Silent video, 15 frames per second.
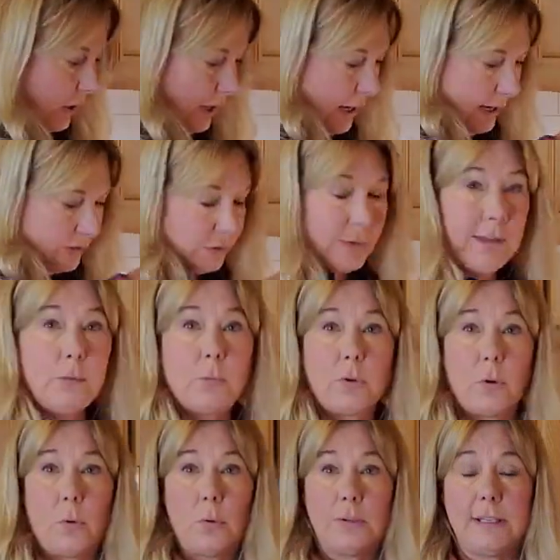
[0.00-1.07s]
So then we're
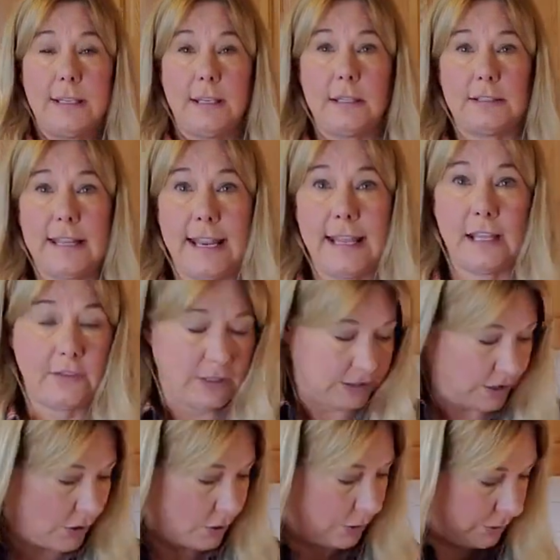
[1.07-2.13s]
only taking the
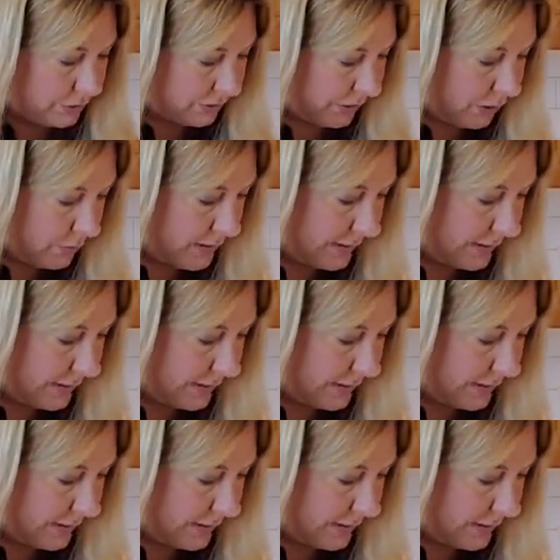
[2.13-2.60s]
yolk, so you want to